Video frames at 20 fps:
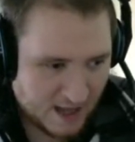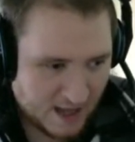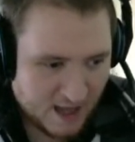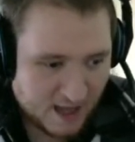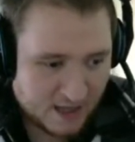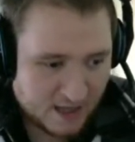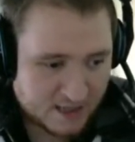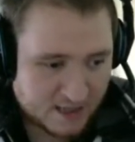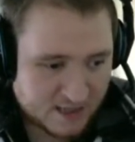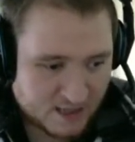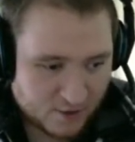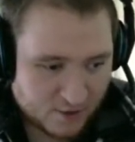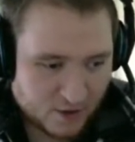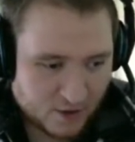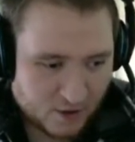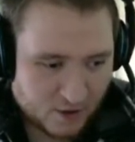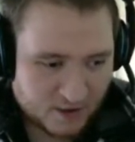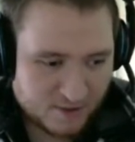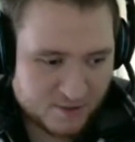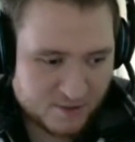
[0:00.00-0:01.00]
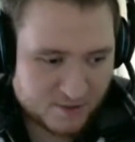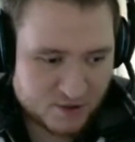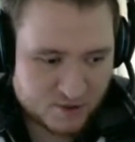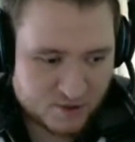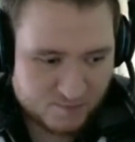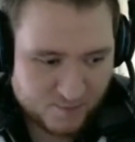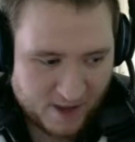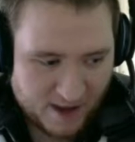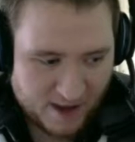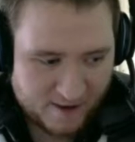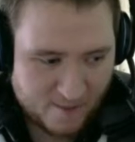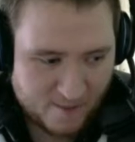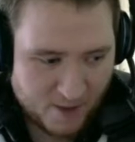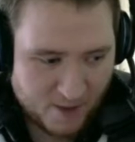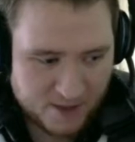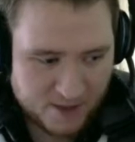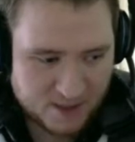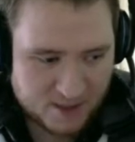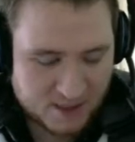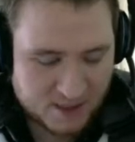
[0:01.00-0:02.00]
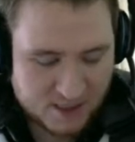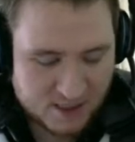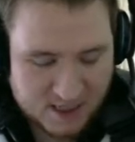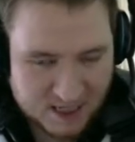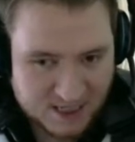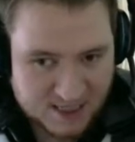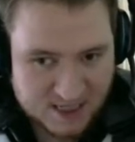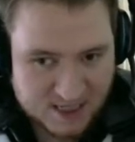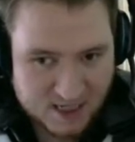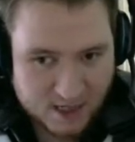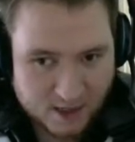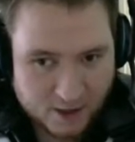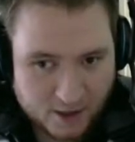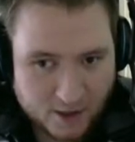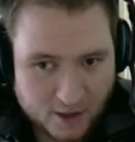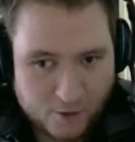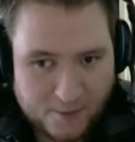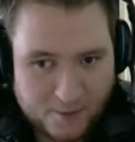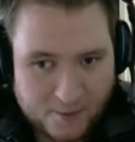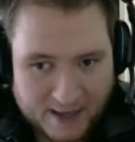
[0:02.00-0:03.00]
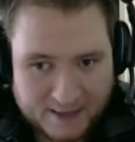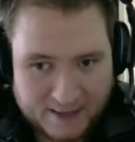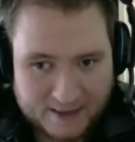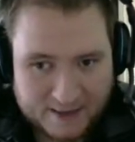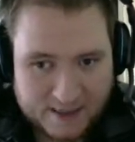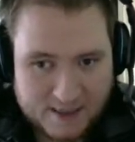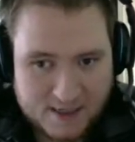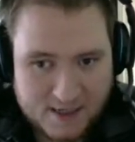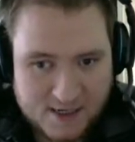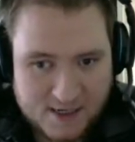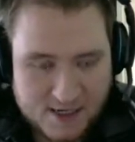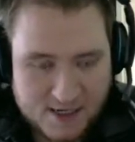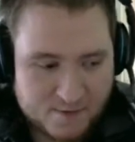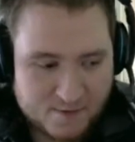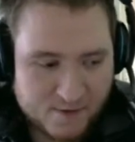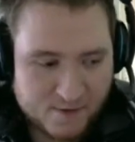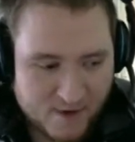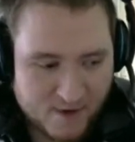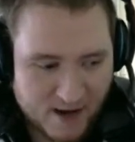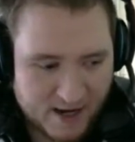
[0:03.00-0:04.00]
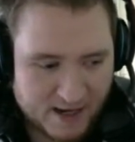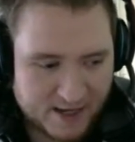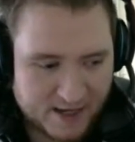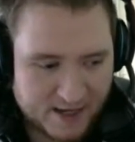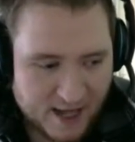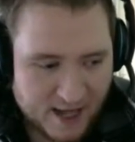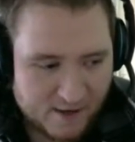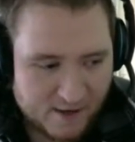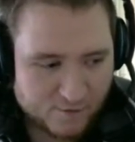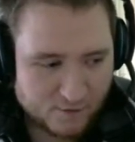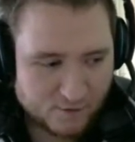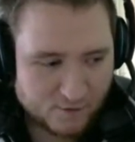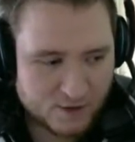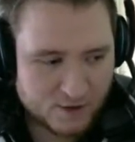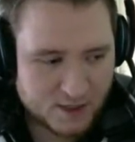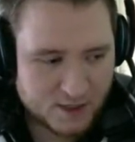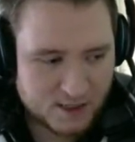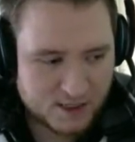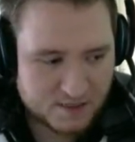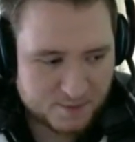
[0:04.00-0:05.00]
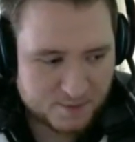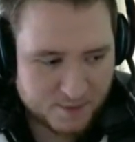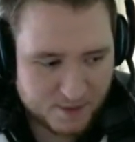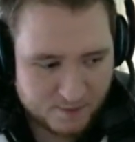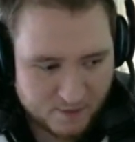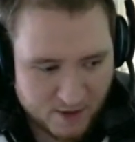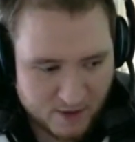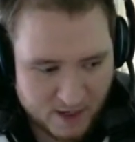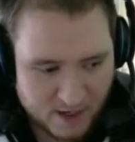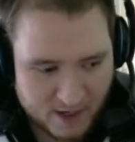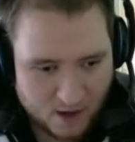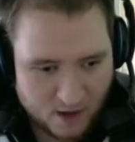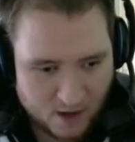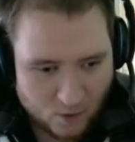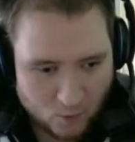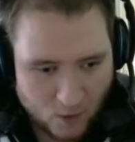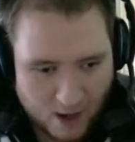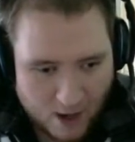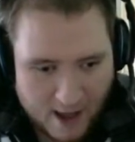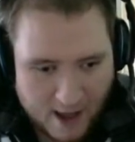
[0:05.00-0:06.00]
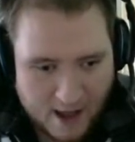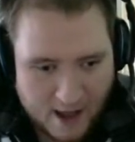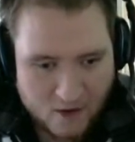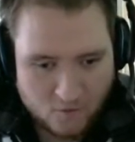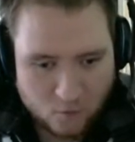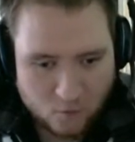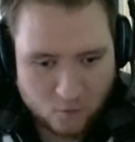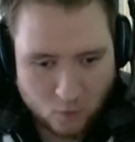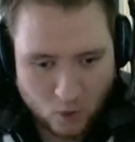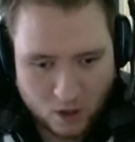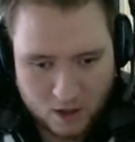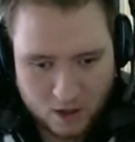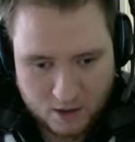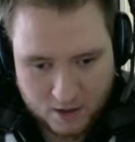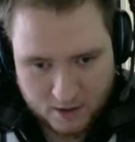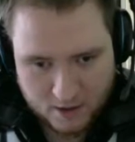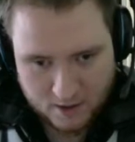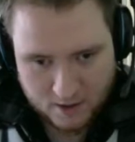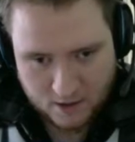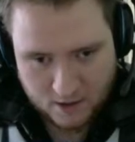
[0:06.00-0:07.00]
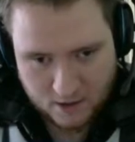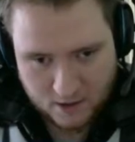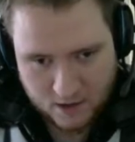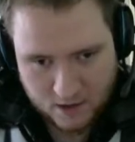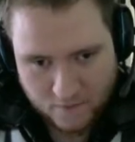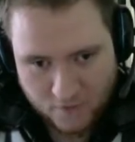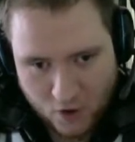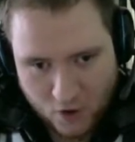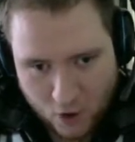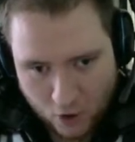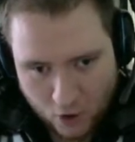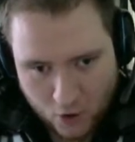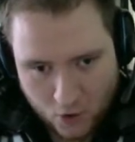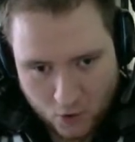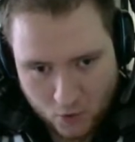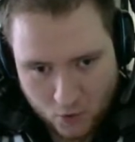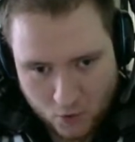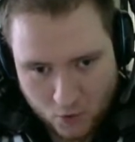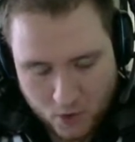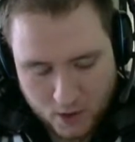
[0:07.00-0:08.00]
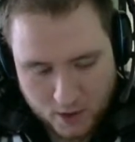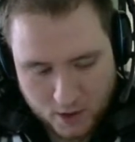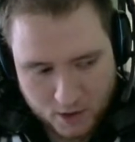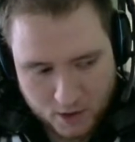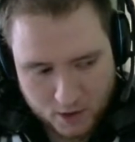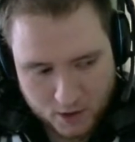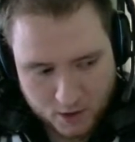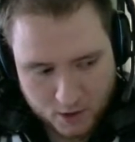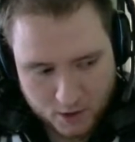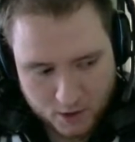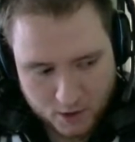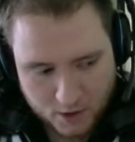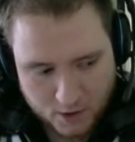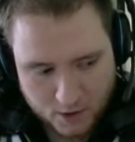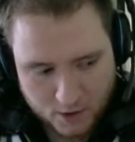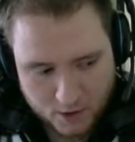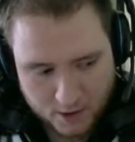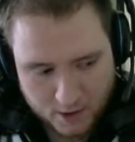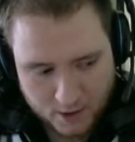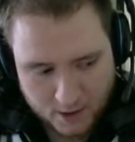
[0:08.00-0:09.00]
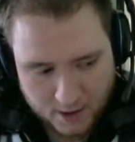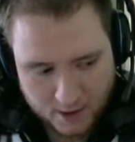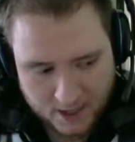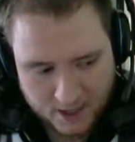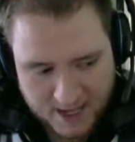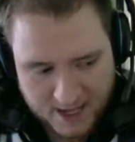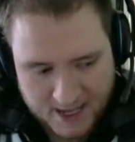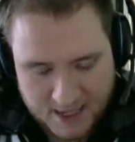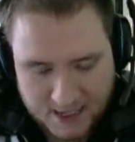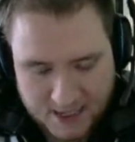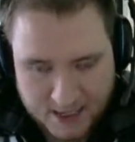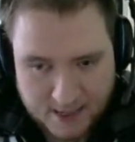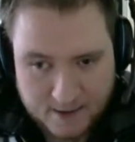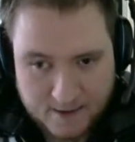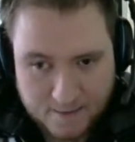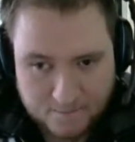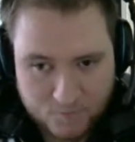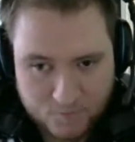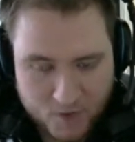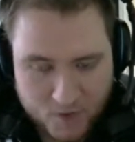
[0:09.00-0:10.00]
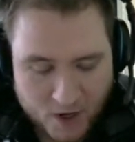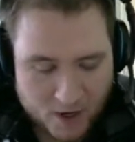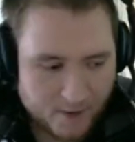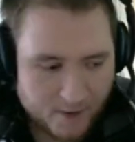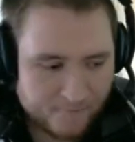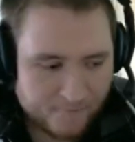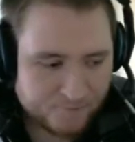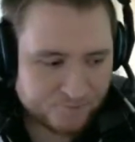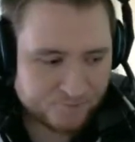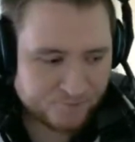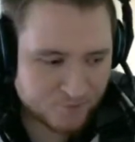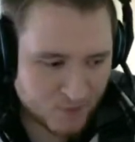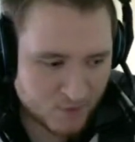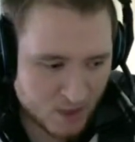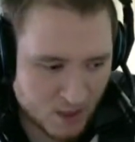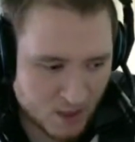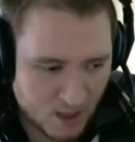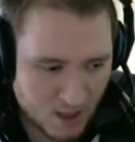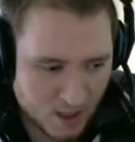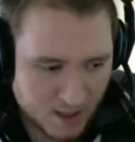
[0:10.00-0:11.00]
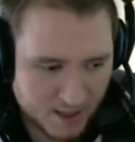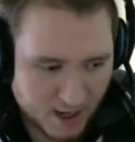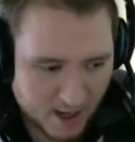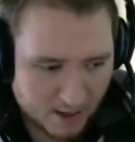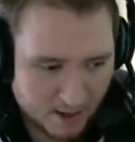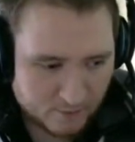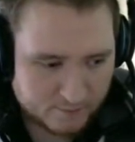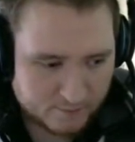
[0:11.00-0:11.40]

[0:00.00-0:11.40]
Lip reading: So just bear in mind, this can go badly. You need to be really careful. You need to be really aware of who you're healing. Now,